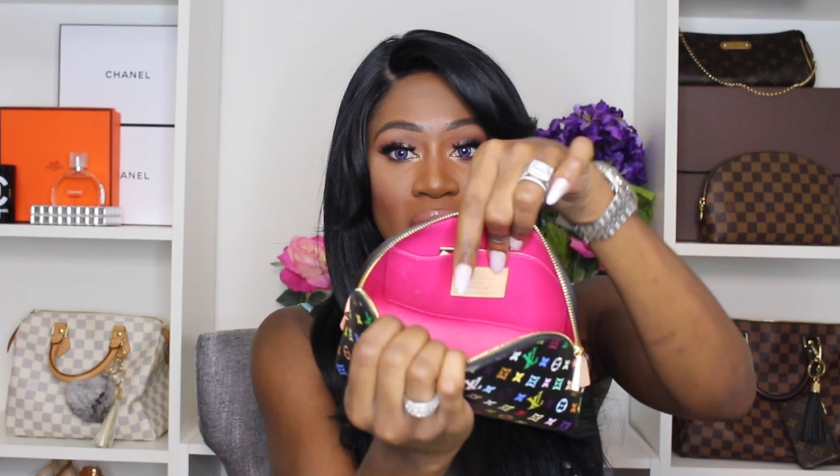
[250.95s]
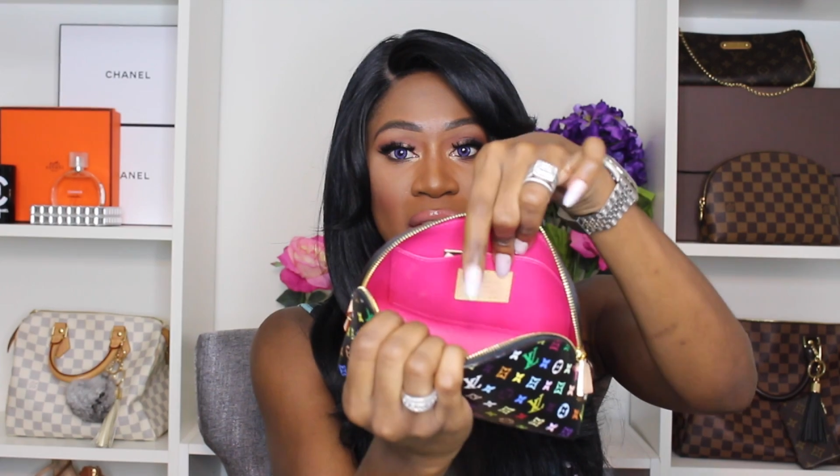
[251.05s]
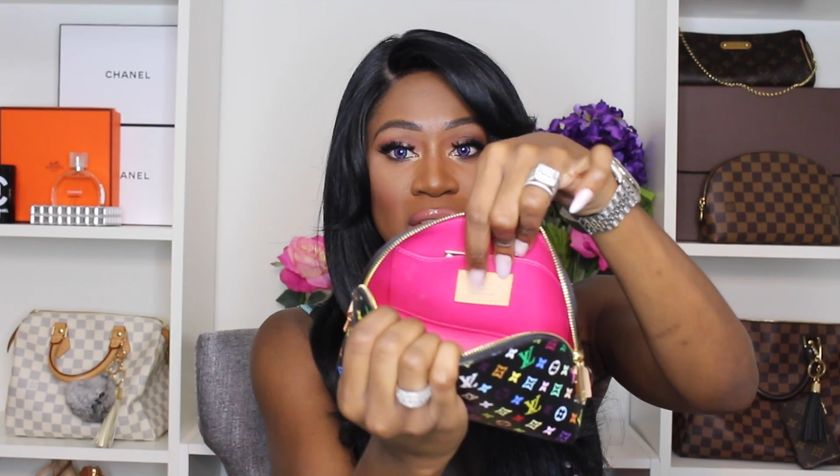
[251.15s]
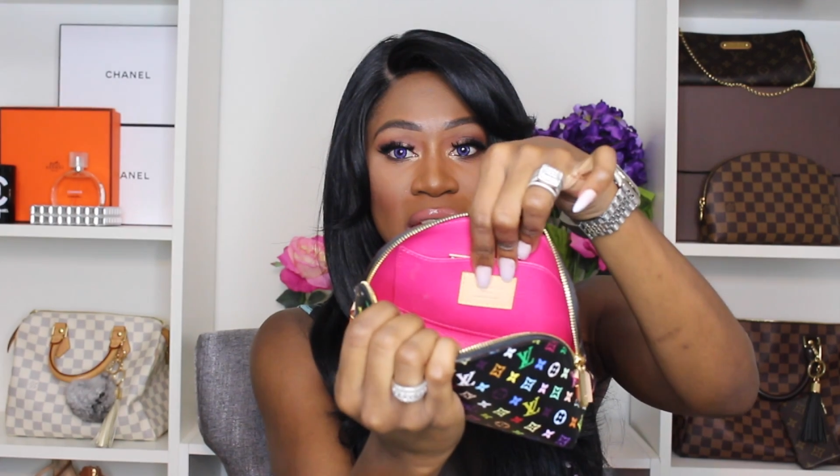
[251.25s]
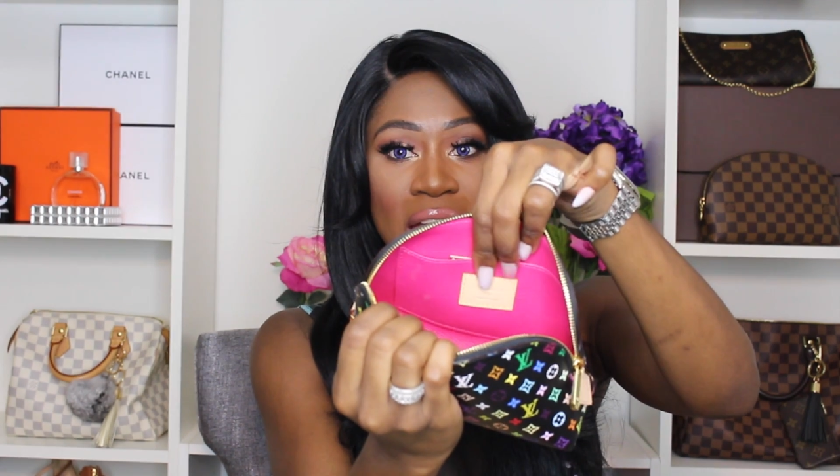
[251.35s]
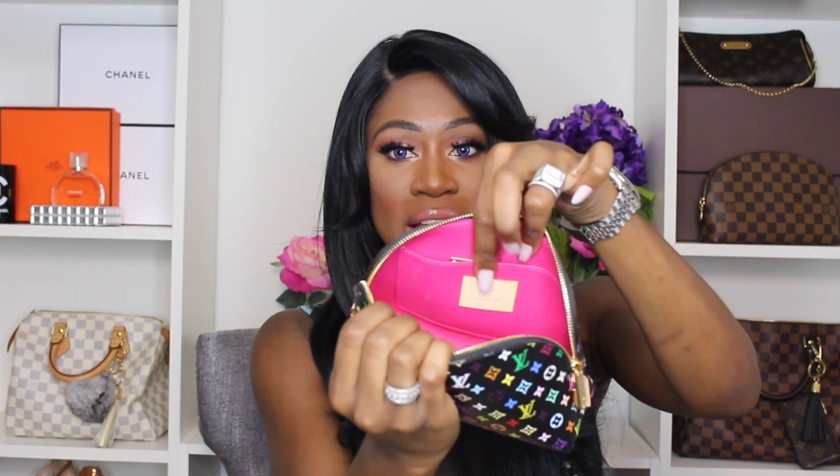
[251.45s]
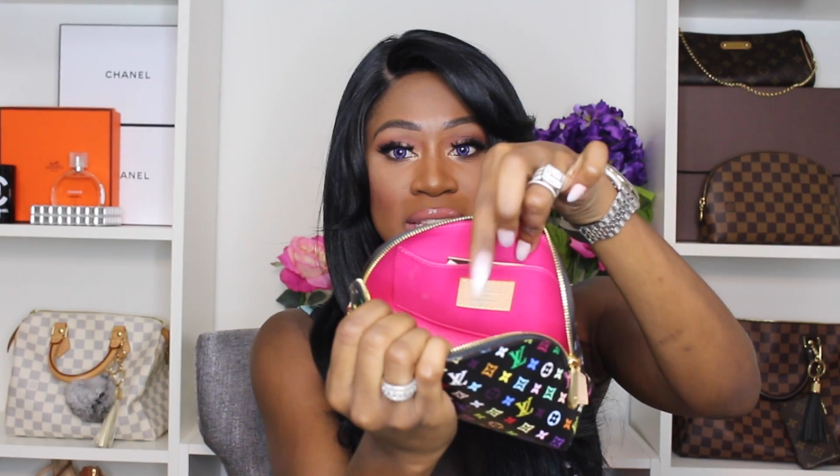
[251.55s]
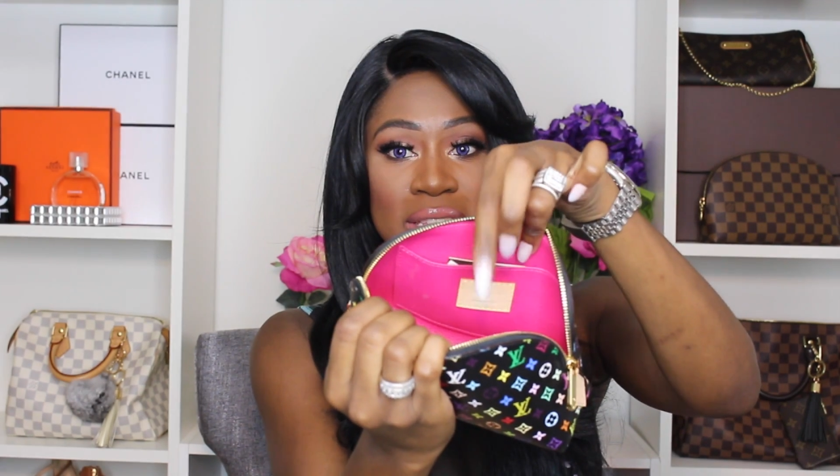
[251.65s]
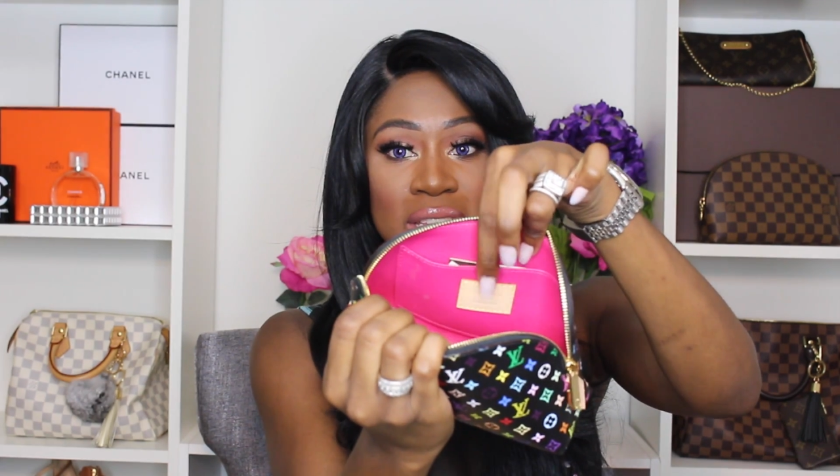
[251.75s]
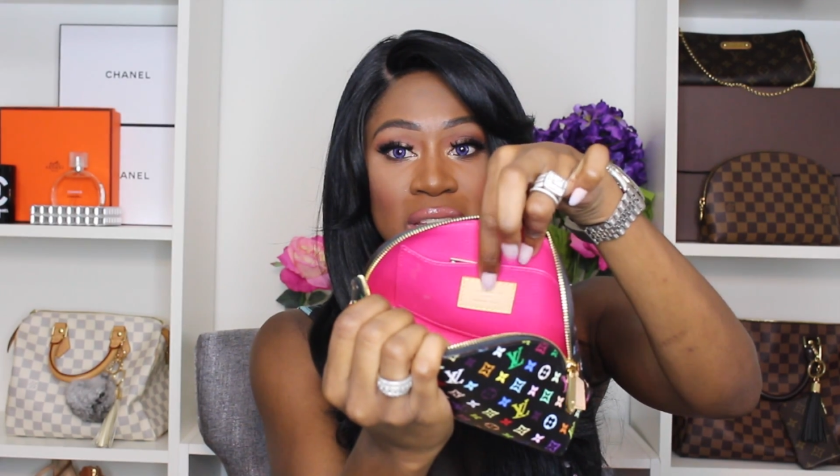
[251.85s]
And then it
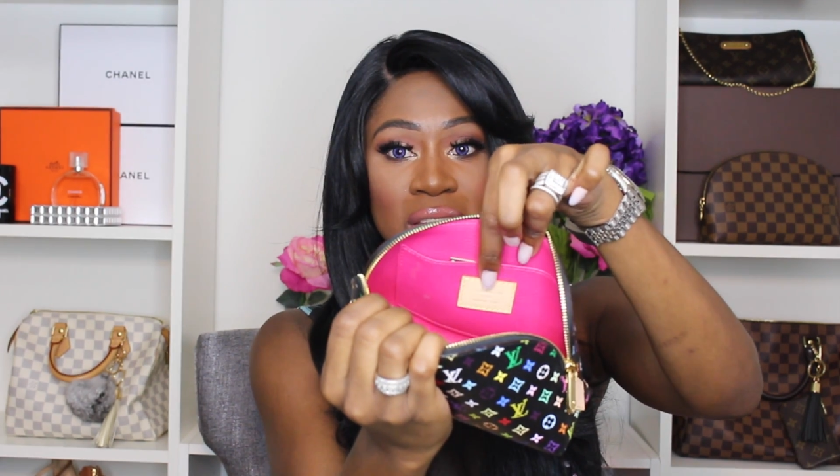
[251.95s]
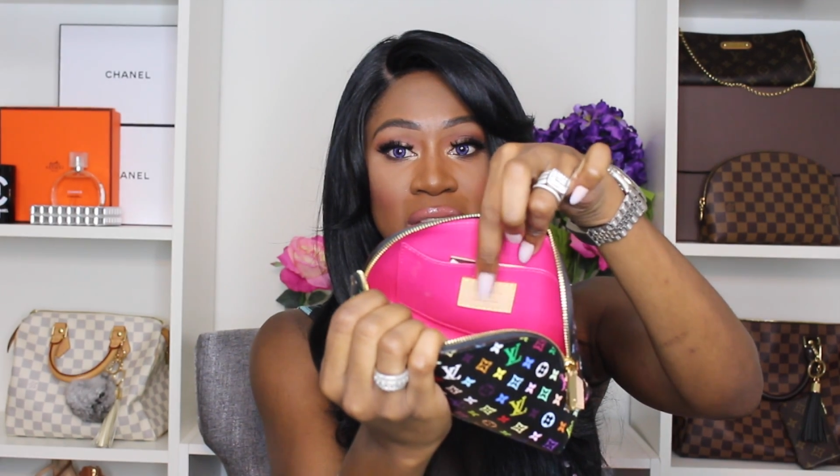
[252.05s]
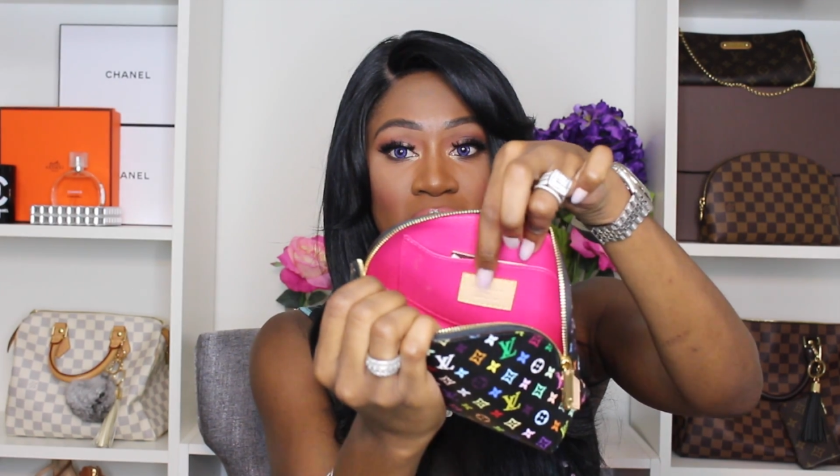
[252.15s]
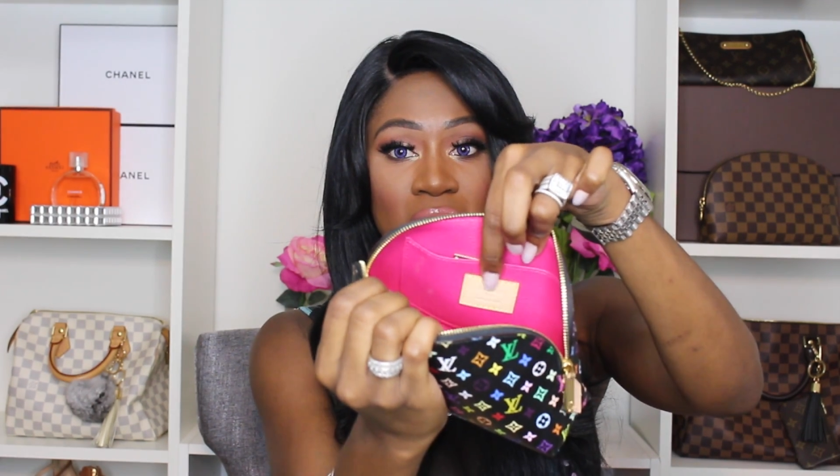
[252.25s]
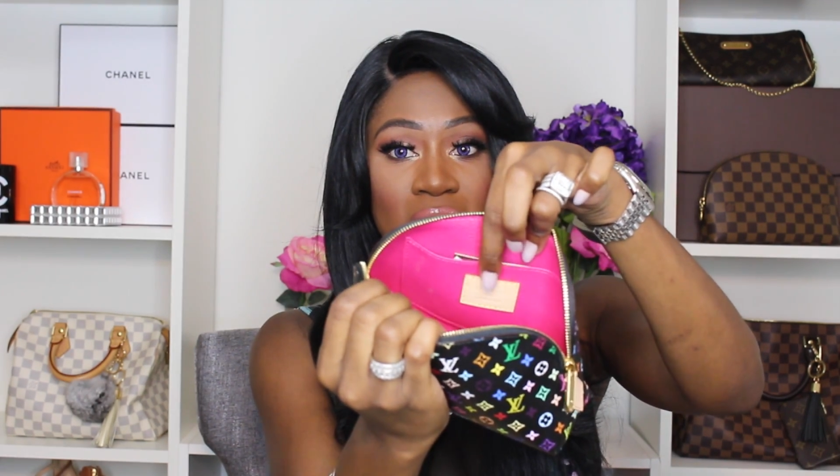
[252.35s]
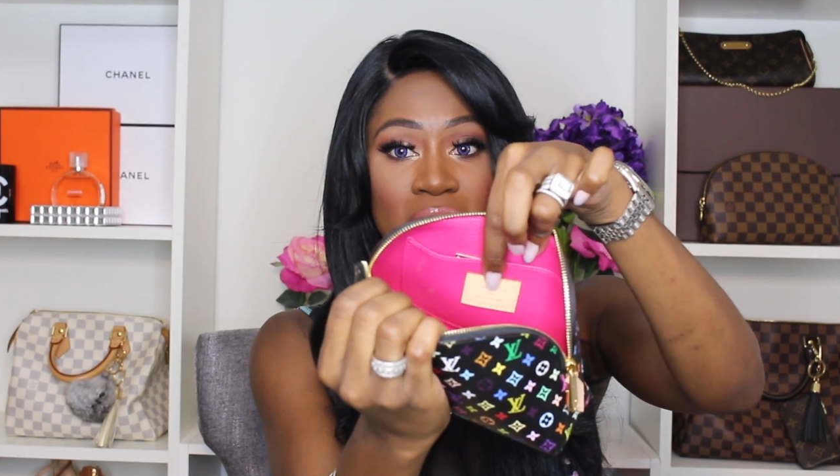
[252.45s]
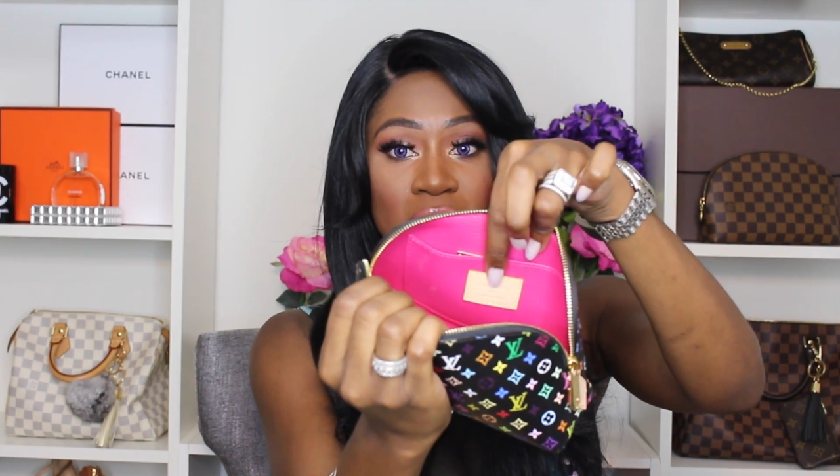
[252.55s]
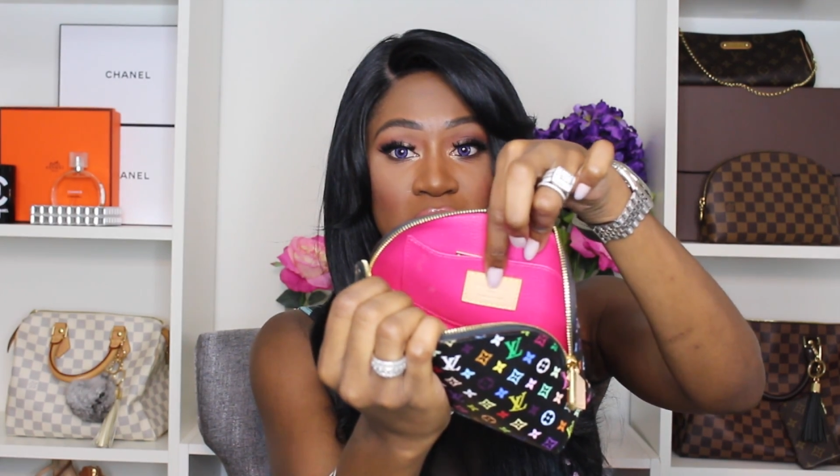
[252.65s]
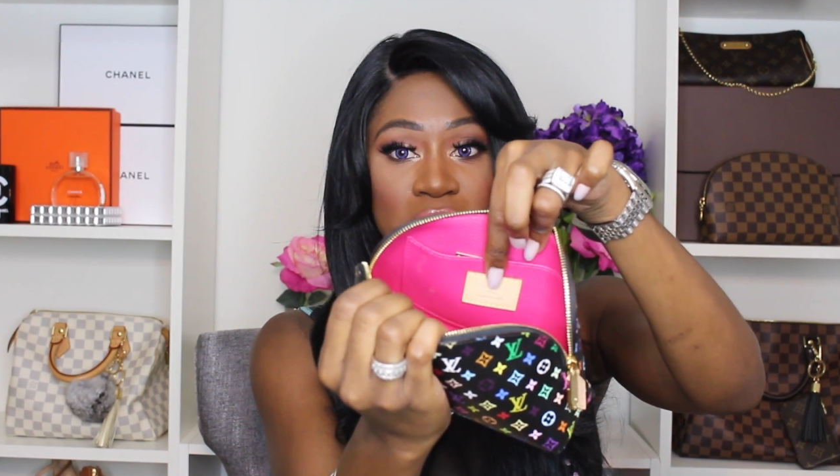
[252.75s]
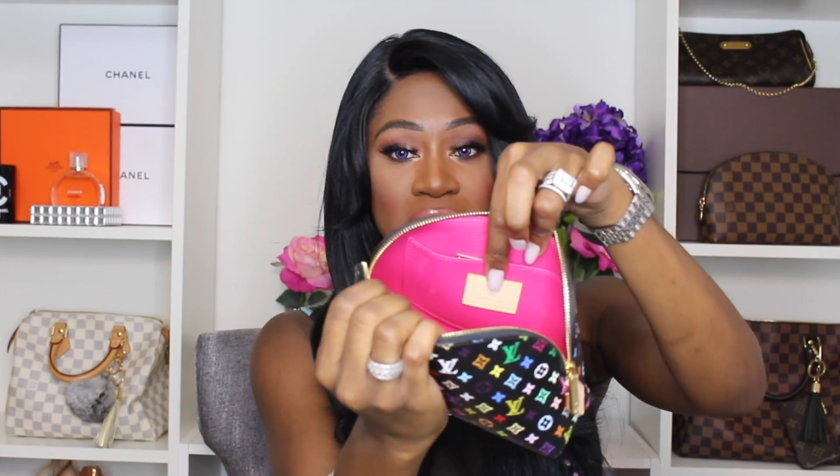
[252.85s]
has the leather